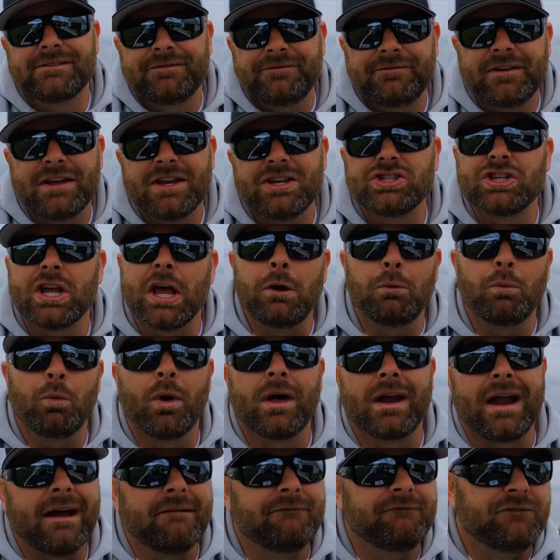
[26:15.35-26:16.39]
of fish and
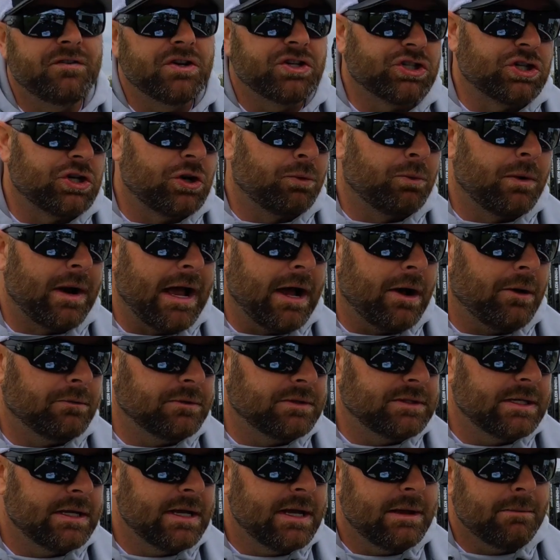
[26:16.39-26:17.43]
what I'm fishing
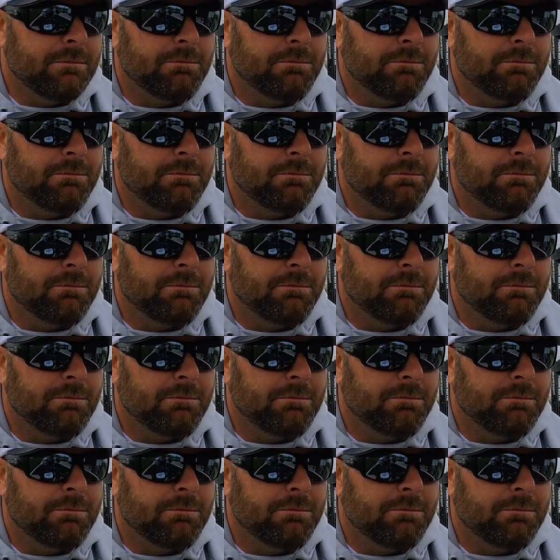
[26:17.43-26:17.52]
around.